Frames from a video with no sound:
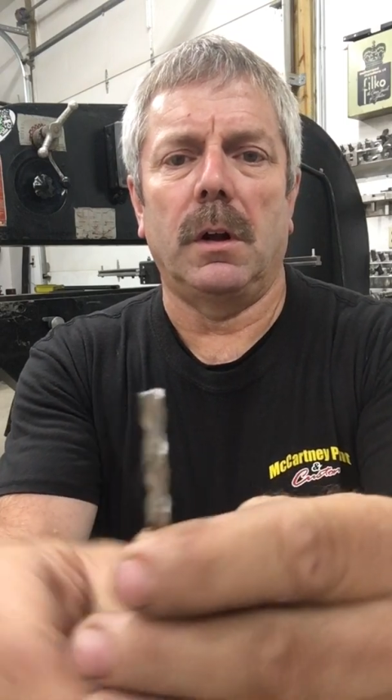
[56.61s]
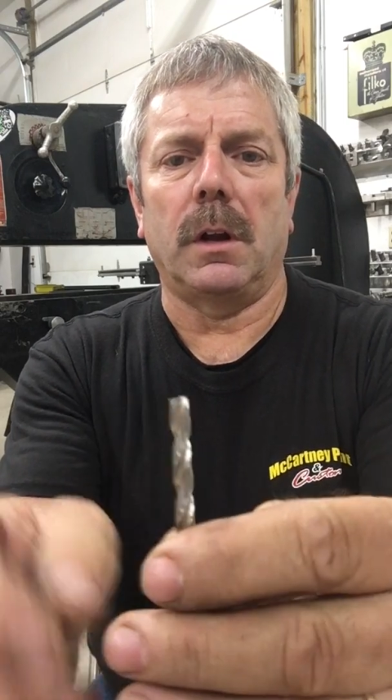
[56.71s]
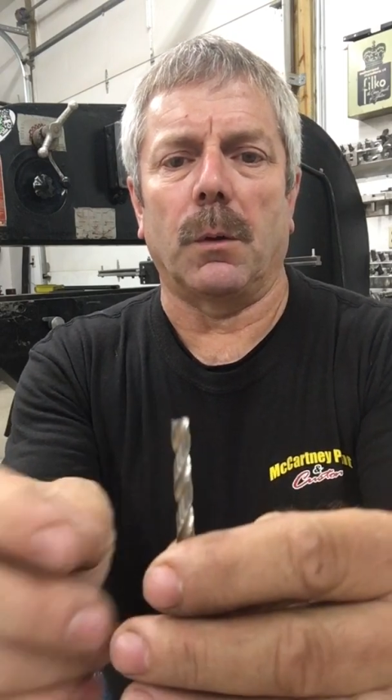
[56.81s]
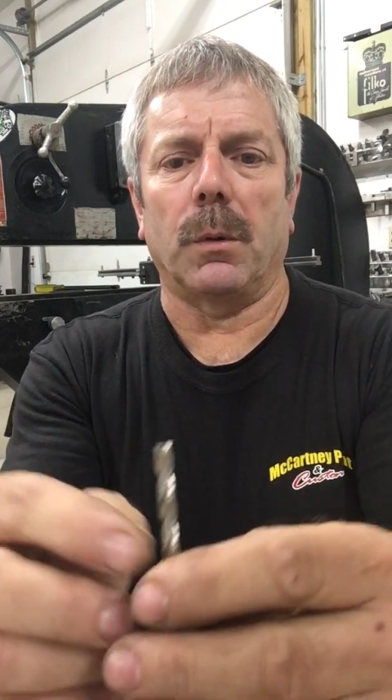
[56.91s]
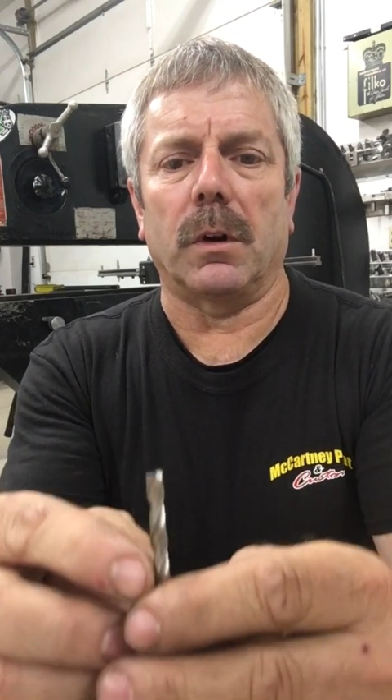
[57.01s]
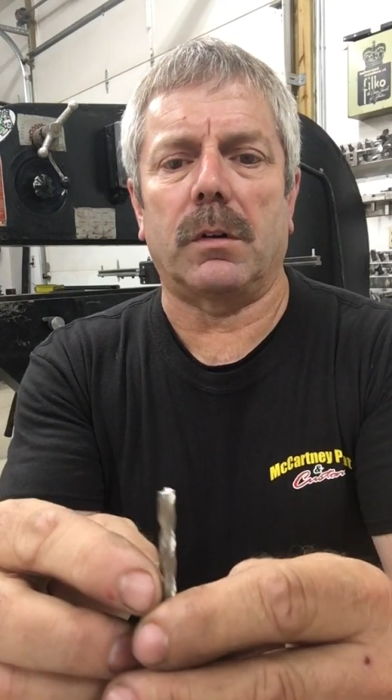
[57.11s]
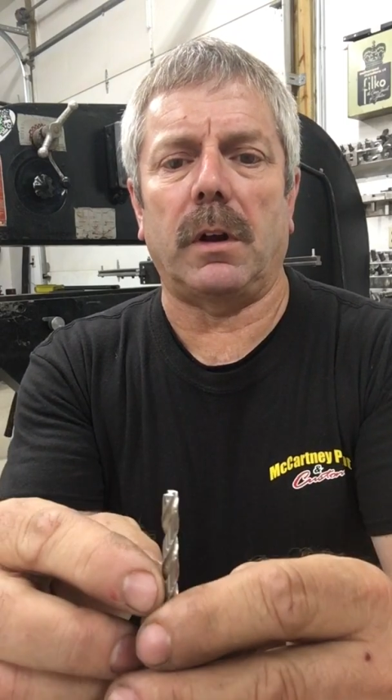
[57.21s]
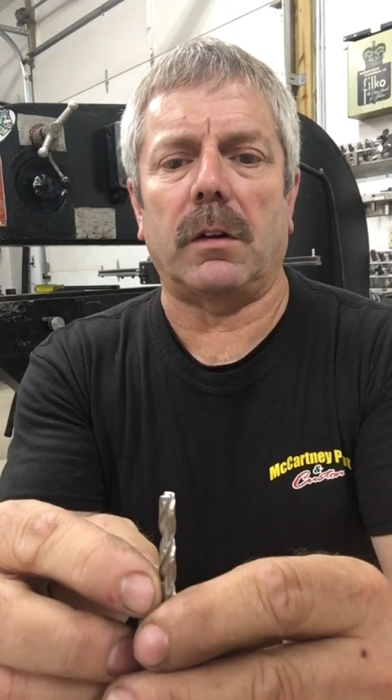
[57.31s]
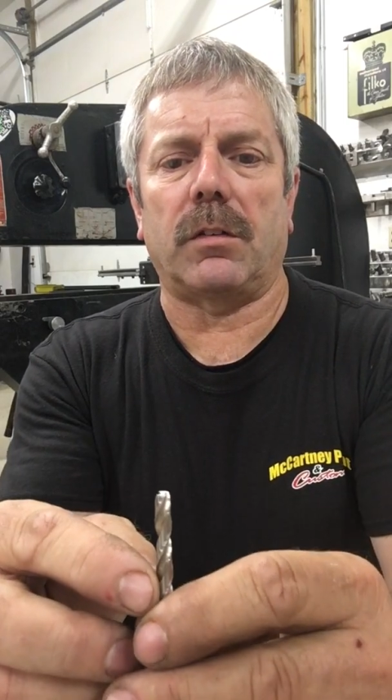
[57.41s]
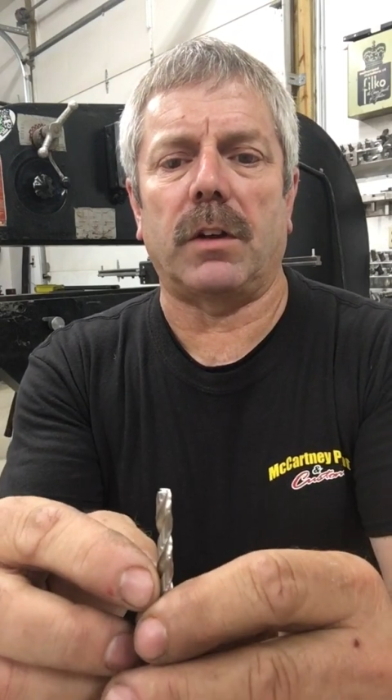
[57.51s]
then we're going to
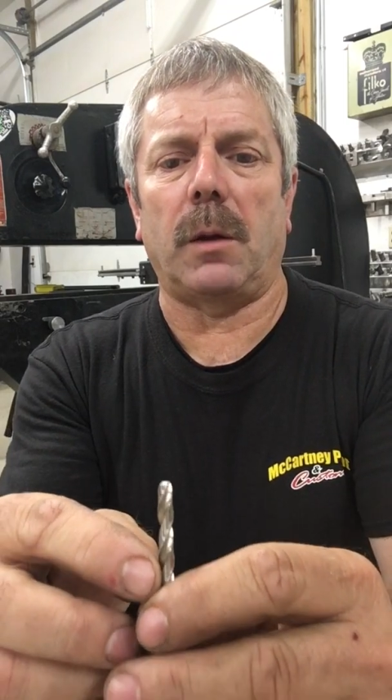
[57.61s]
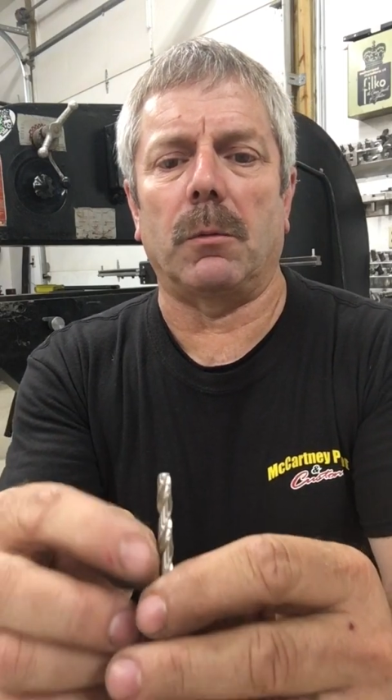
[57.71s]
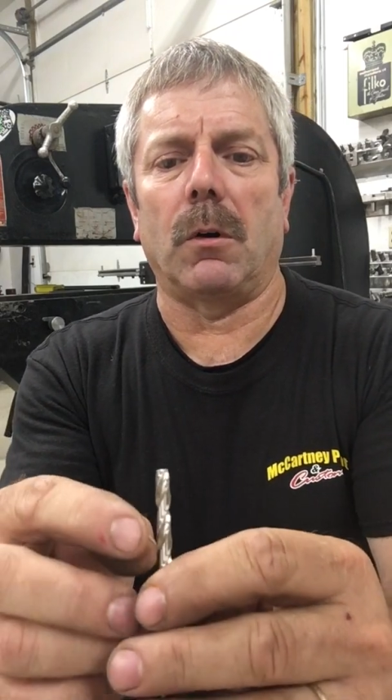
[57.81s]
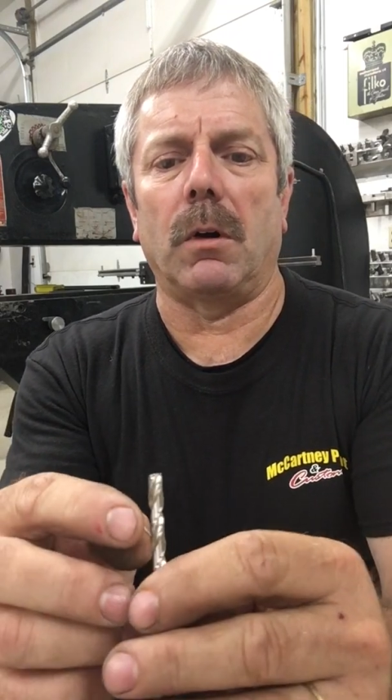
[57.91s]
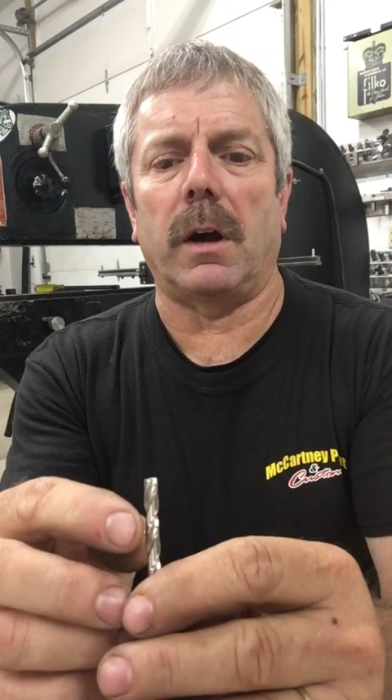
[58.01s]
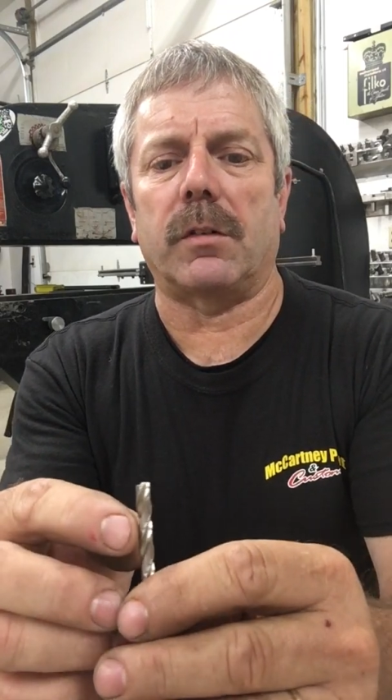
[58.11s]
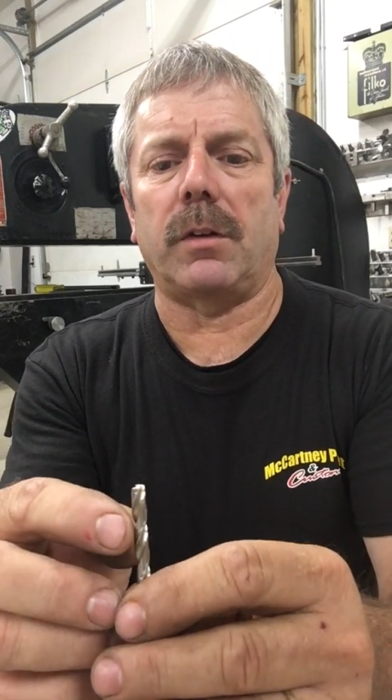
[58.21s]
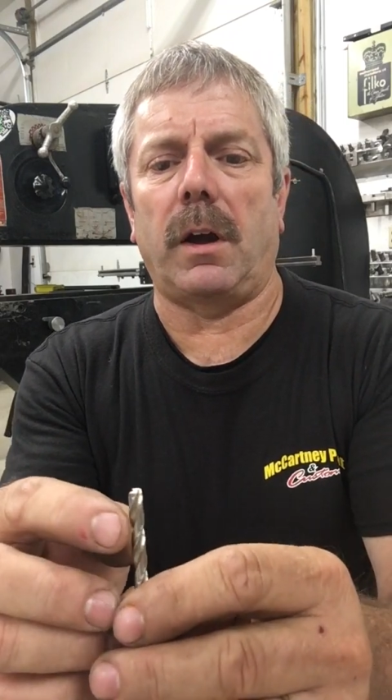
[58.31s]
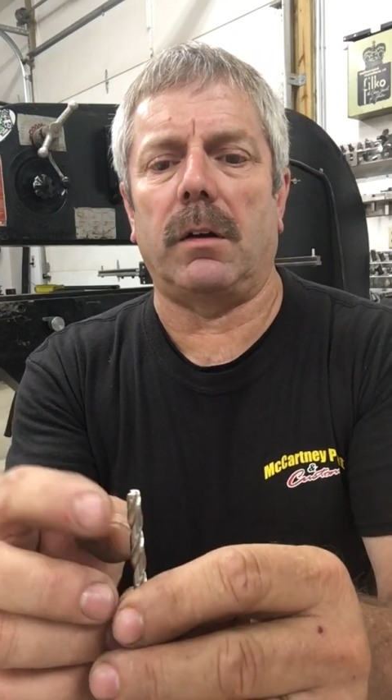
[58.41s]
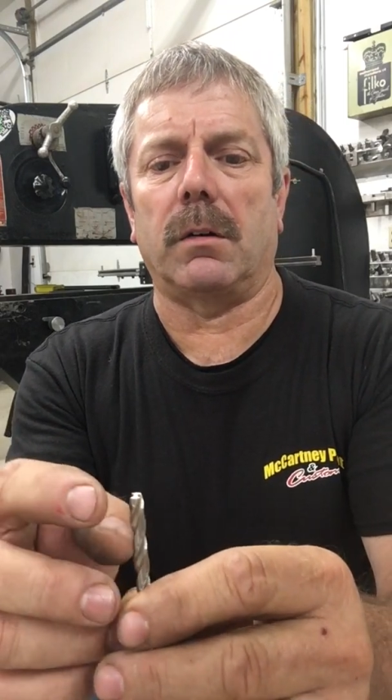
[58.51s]
take the same Roll-Lock
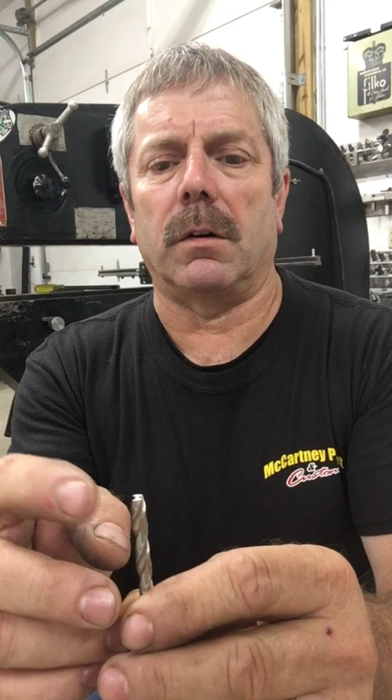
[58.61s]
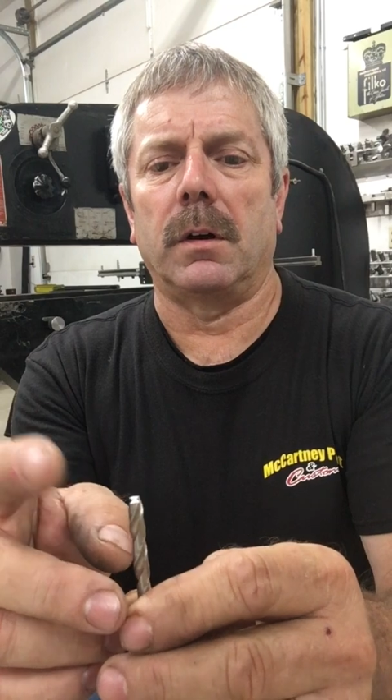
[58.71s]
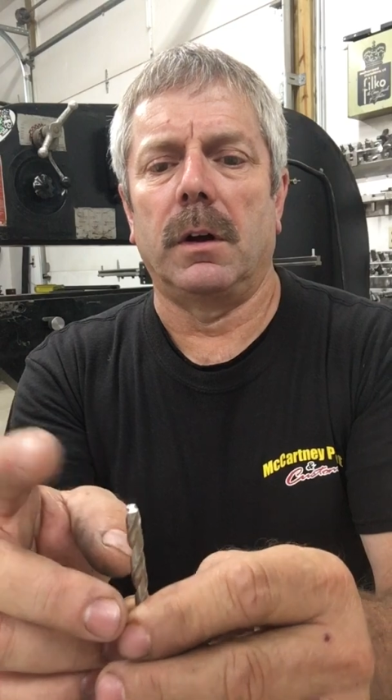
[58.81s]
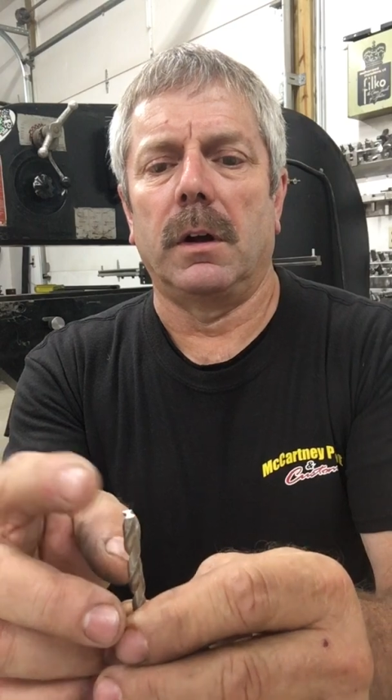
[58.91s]
sander,